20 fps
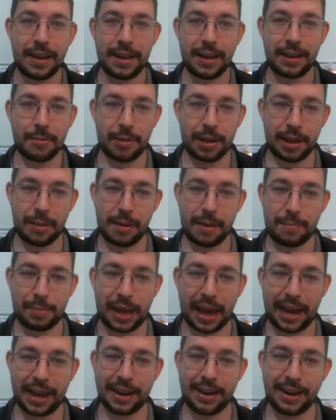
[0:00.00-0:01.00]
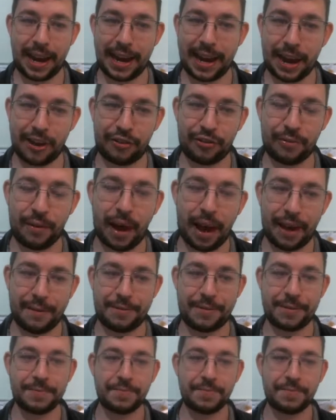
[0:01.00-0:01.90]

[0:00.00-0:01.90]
Come on, let me play it. Knight h5.